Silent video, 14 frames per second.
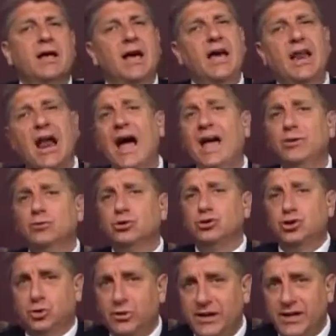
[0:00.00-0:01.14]
and I will
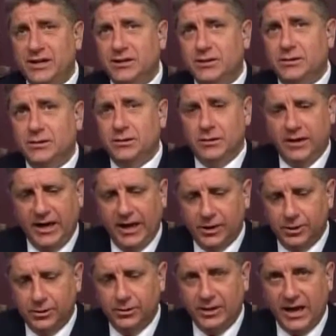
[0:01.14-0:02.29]
treat
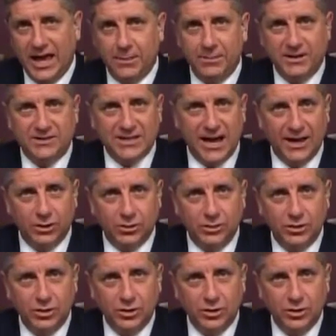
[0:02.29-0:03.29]
Heller and McDonald